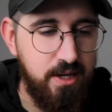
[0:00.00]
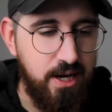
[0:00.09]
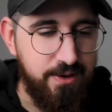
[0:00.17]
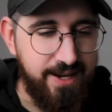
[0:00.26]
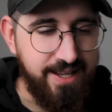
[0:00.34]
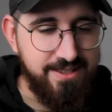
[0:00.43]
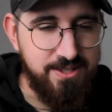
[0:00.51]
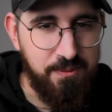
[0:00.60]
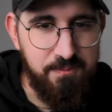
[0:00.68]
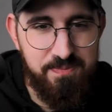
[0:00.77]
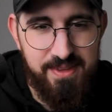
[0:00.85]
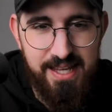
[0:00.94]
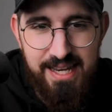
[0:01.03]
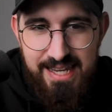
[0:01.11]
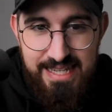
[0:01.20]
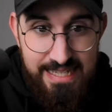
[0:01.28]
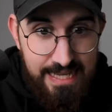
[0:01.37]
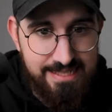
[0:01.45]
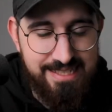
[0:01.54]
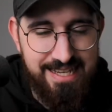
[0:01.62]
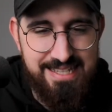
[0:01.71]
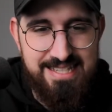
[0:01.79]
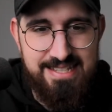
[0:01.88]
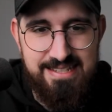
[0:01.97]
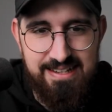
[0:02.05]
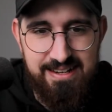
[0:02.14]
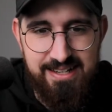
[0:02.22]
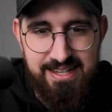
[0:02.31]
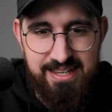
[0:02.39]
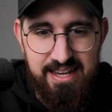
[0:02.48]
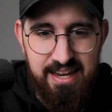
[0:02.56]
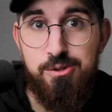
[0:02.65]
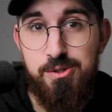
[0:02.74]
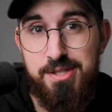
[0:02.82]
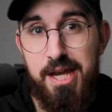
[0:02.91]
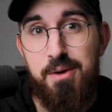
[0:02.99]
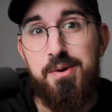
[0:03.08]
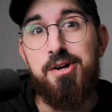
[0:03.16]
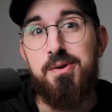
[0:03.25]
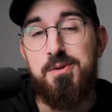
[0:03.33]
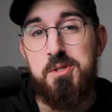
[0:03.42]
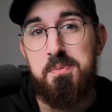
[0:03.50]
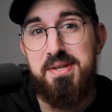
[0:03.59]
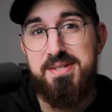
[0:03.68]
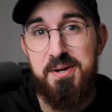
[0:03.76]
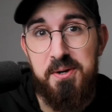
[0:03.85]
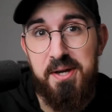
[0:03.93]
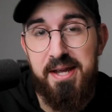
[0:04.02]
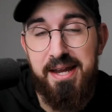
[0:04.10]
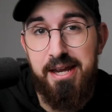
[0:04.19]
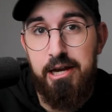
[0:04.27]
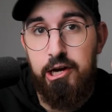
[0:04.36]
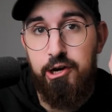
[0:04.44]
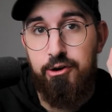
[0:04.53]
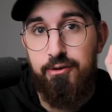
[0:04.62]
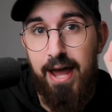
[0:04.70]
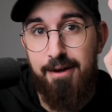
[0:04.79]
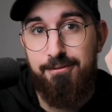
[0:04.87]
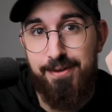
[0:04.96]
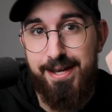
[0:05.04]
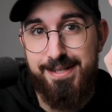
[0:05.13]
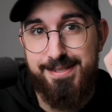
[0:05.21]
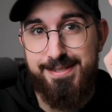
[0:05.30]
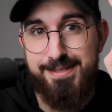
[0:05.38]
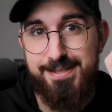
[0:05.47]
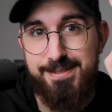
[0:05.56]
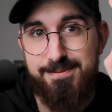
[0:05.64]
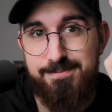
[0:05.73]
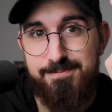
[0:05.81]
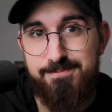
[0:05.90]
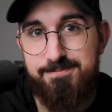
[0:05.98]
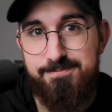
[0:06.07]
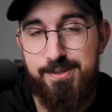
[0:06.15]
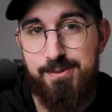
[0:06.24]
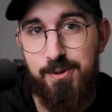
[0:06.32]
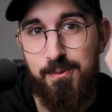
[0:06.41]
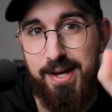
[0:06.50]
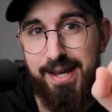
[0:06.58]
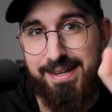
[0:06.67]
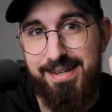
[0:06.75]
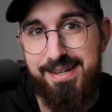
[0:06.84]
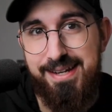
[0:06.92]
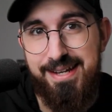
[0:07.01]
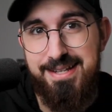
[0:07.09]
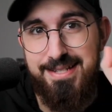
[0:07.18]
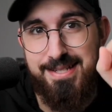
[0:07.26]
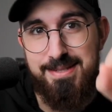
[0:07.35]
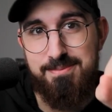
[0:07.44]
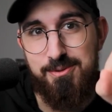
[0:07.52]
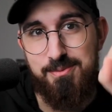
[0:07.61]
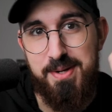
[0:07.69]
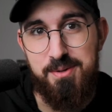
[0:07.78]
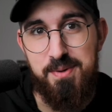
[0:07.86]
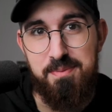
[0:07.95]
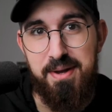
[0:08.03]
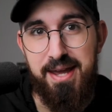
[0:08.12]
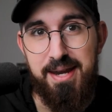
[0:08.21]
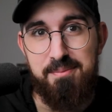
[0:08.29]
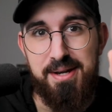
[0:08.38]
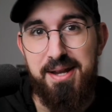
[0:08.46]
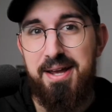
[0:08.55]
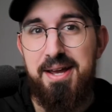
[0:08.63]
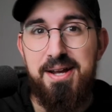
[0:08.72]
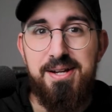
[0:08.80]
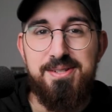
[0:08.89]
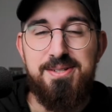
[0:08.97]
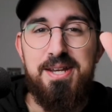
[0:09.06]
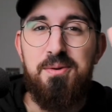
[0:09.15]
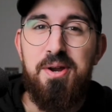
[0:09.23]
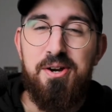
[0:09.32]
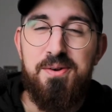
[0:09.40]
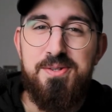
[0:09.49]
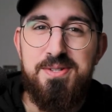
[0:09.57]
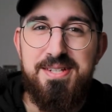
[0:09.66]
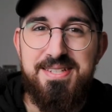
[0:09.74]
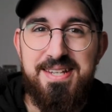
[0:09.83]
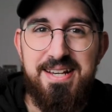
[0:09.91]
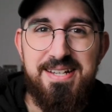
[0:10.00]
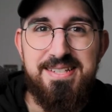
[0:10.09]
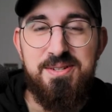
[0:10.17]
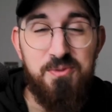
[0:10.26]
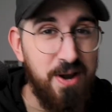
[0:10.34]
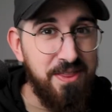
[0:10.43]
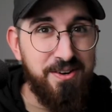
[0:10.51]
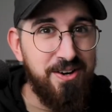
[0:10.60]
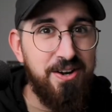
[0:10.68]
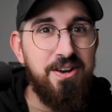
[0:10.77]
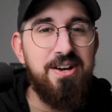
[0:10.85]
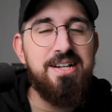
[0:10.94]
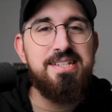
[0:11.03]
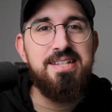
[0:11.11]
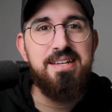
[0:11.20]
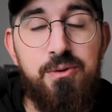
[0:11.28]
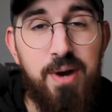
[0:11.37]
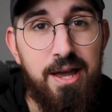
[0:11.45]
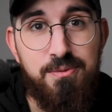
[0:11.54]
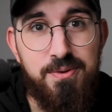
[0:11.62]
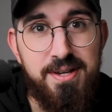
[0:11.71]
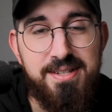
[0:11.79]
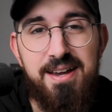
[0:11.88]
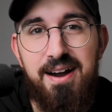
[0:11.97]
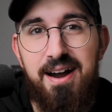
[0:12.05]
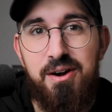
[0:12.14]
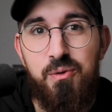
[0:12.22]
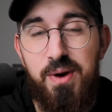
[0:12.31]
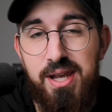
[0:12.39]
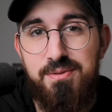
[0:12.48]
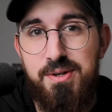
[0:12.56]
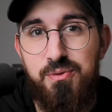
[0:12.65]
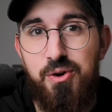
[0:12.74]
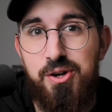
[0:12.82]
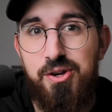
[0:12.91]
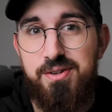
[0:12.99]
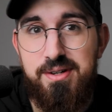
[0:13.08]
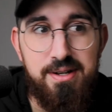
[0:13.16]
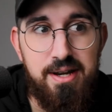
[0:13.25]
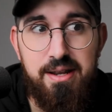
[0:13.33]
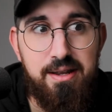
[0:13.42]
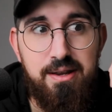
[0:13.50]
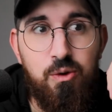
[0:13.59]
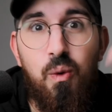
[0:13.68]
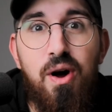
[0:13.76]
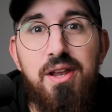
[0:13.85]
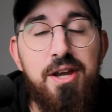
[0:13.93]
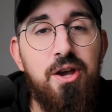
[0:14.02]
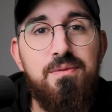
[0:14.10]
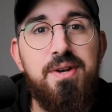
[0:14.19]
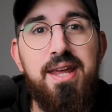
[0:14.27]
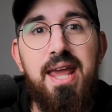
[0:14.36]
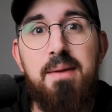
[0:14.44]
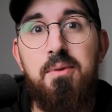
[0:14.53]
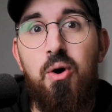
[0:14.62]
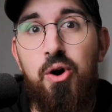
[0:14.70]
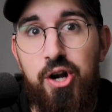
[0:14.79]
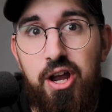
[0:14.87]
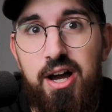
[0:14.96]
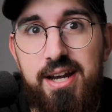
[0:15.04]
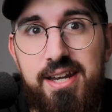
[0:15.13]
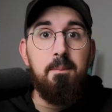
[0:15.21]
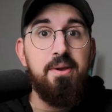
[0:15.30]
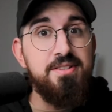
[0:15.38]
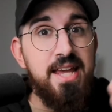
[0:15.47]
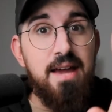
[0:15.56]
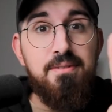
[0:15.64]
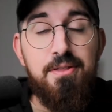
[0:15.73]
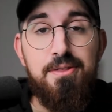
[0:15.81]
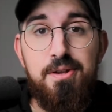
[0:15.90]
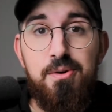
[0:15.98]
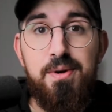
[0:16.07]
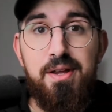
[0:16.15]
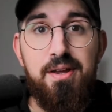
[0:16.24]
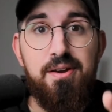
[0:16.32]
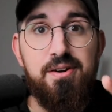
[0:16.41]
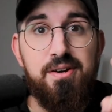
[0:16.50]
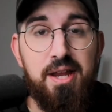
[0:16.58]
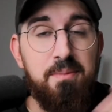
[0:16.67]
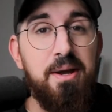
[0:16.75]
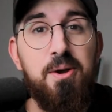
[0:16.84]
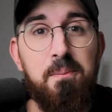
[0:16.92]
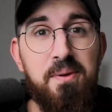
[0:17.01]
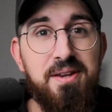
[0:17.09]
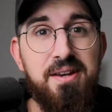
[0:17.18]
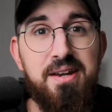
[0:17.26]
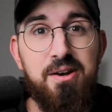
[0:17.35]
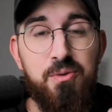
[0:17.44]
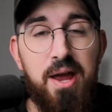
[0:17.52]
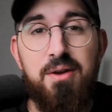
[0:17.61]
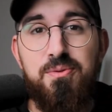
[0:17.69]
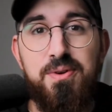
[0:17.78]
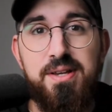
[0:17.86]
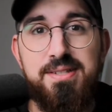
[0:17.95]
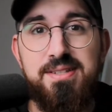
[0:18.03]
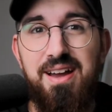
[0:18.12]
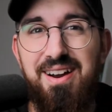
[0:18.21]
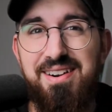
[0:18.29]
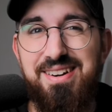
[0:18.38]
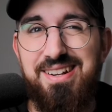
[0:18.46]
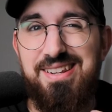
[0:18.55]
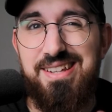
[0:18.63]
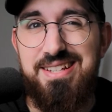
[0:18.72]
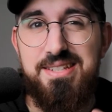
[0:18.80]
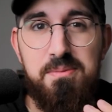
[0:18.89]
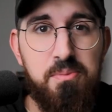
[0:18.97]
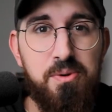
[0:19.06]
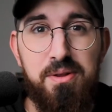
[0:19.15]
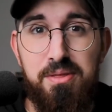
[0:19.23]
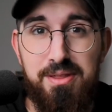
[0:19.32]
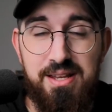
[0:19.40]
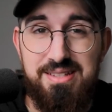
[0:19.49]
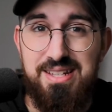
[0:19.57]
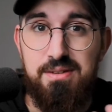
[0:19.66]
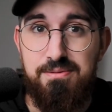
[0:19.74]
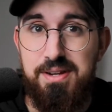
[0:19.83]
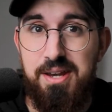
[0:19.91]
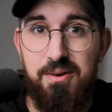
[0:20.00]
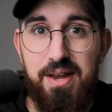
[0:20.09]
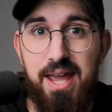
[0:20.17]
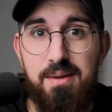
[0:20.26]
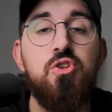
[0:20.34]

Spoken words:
All right, so let's get started. Today we are going to be talking graphics. Don't know why I did this movement with my hand, but today we are going to discuss whether or not graphics are relevant for you, the quality of the game or not. Because I have a theory here. In my opinion, graphics are the least important things in a video game.